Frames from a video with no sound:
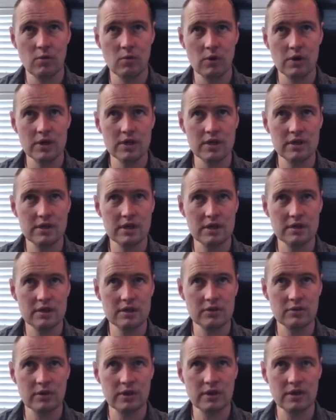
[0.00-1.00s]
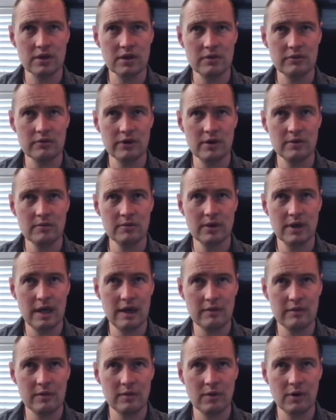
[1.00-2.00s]
Where do these extra 3's come from?
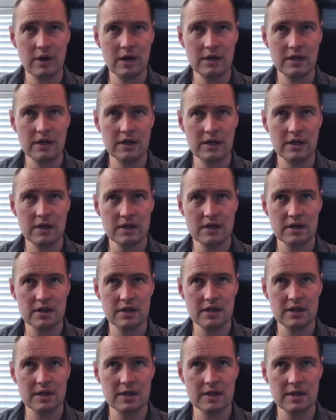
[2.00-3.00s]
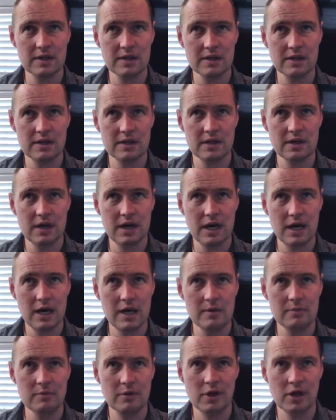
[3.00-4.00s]
Everywhere I see a c,
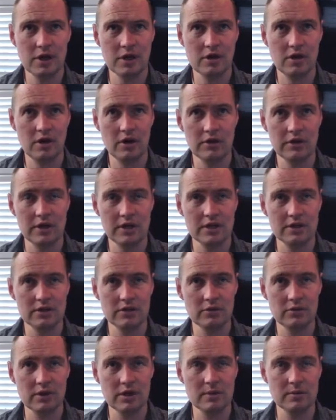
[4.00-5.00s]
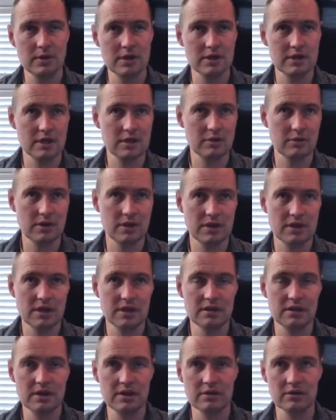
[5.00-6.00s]
I'm going to call that 3 because that's what
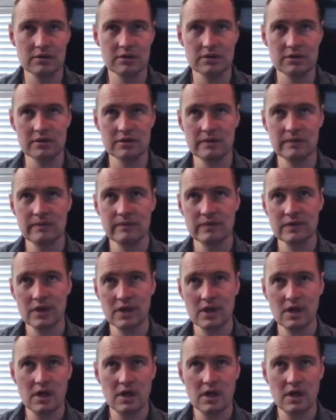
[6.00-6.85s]
c is equal to.